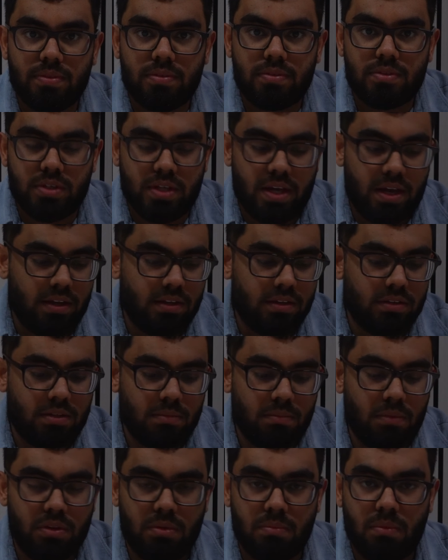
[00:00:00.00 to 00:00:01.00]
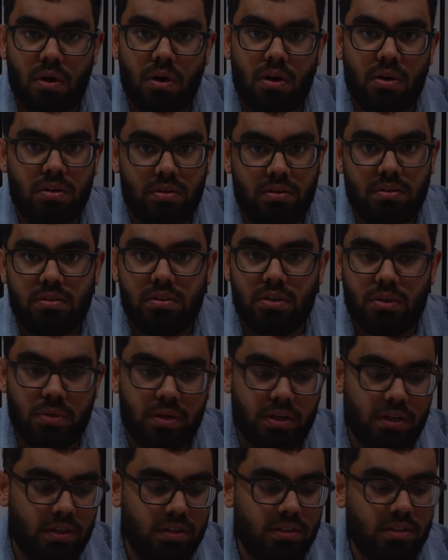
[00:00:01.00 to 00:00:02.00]
So yeah, the
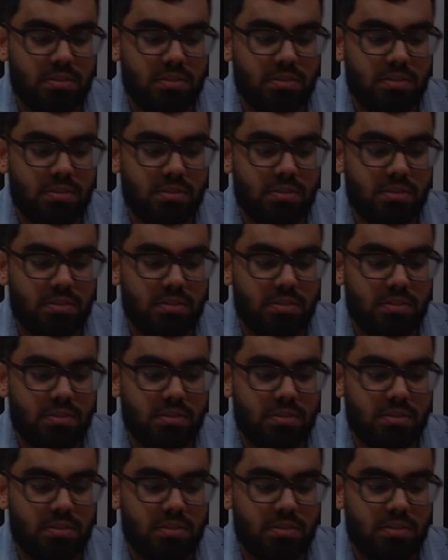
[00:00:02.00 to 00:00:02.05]
quicker.